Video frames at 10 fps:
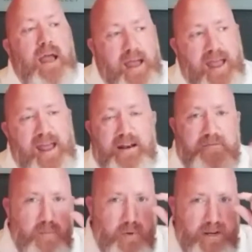And
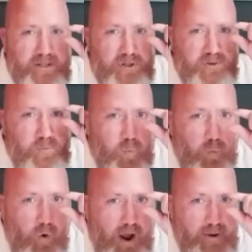if you put in just
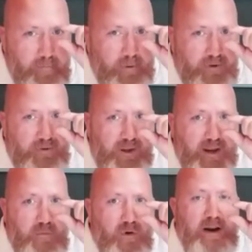
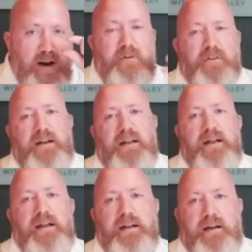1% more effort than
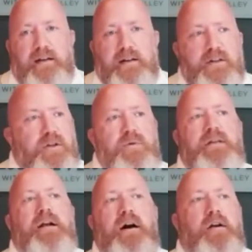he did, you would
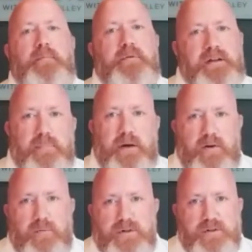get 100%
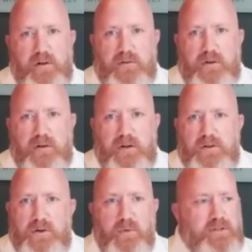better result.
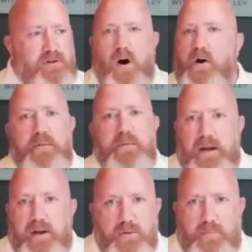So it's already
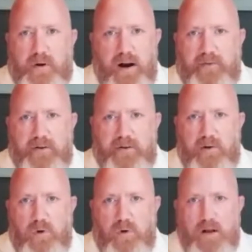making you profit day
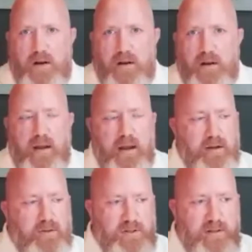one,
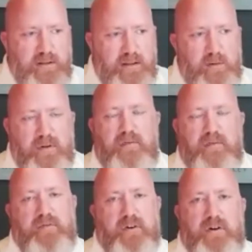and just a little bit of
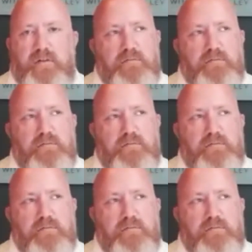effort